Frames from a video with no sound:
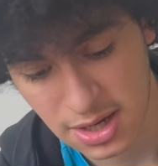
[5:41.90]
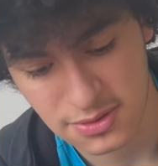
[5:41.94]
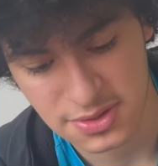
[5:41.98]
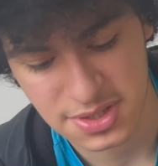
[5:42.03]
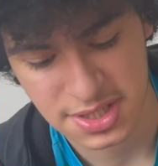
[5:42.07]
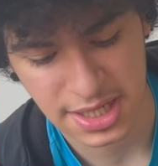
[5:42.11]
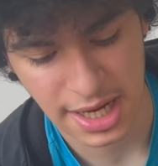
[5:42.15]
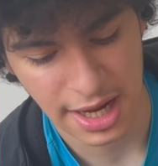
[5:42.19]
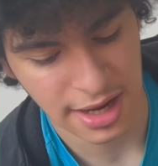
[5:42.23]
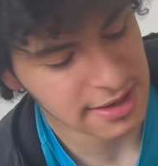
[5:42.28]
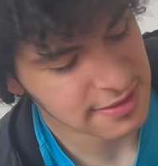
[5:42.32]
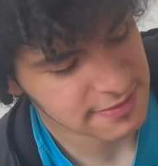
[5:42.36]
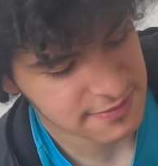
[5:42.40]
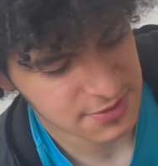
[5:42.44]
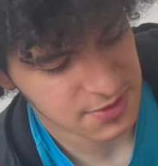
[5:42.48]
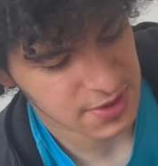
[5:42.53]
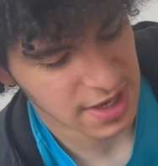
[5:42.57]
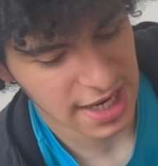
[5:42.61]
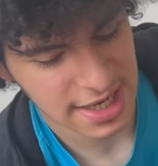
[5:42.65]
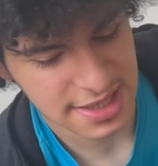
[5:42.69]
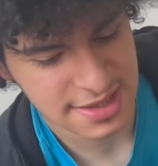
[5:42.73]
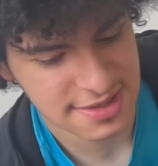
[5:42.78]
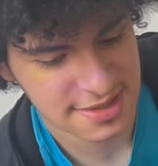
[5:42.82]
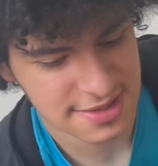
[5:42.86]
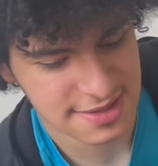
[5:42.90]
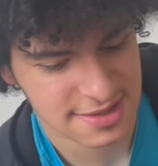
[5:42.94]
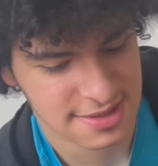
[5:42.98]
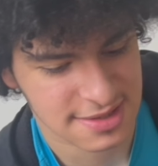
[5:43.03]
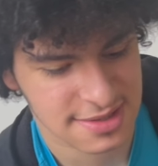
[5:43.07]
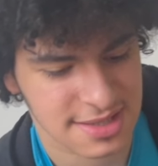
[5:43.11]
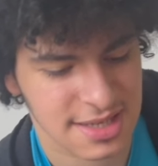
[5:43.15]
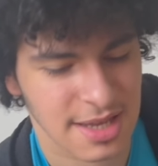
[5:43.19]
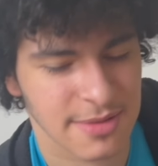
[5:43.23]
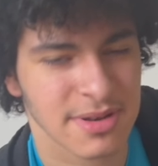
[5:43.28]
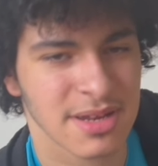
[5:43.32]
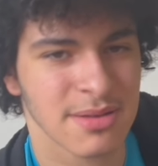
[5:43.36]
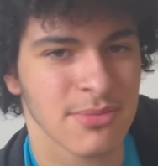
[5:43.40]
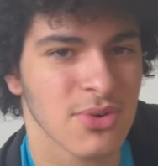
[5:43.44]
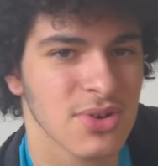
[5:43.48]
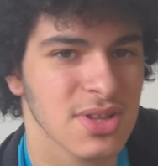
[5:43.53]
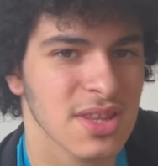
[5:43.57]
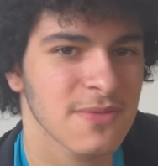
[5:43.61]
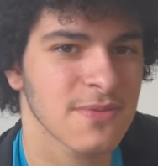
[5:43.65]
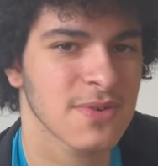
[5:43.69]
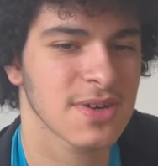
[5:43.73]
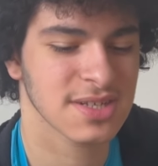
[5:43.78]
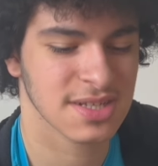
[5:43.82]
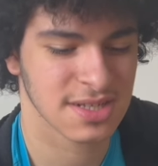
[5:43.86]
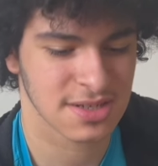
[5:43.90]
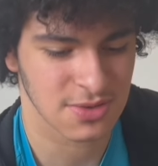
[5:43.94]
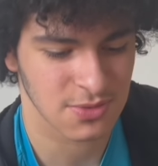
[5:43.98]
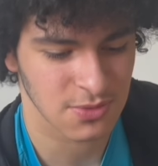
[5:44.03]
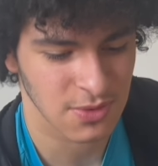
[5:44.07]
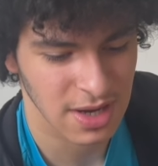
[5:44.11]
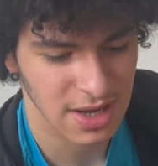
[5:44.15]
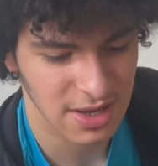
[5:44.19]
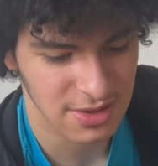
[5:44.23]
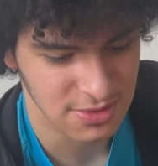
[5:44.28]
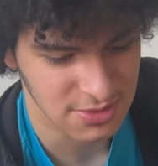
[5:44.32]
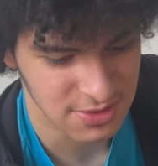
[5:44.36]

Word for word: I was saying, I haven't reacted to the Skibidi Multiverse in a while,